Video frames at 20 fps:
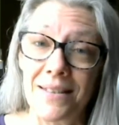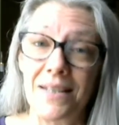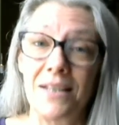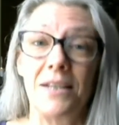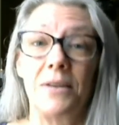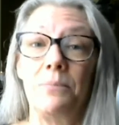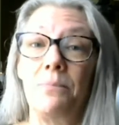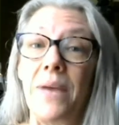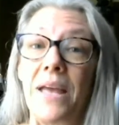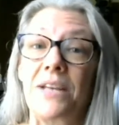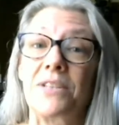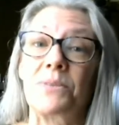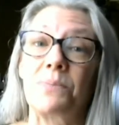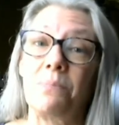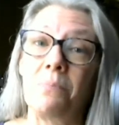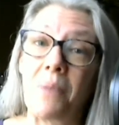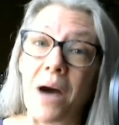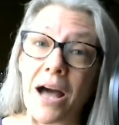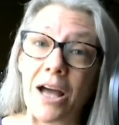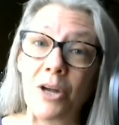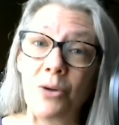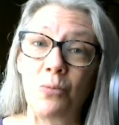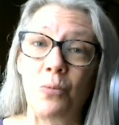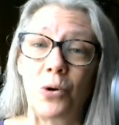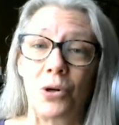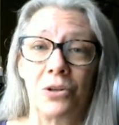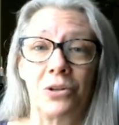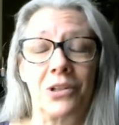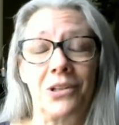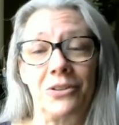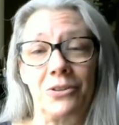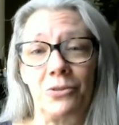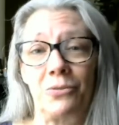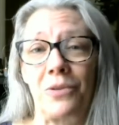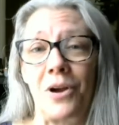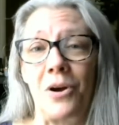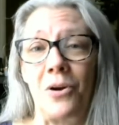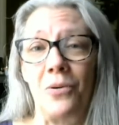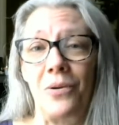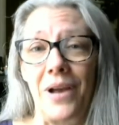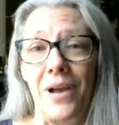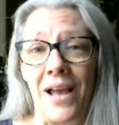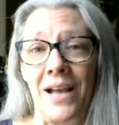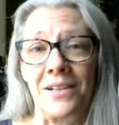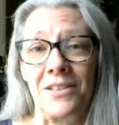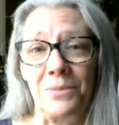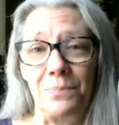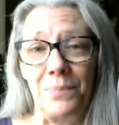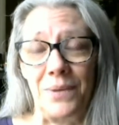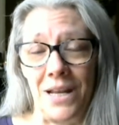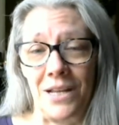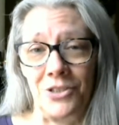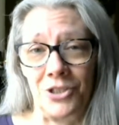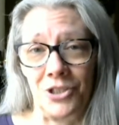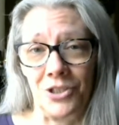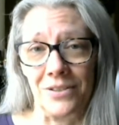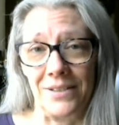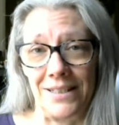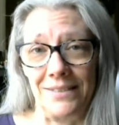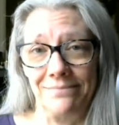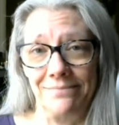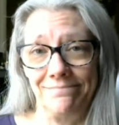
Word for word: makes my work grow exponentially.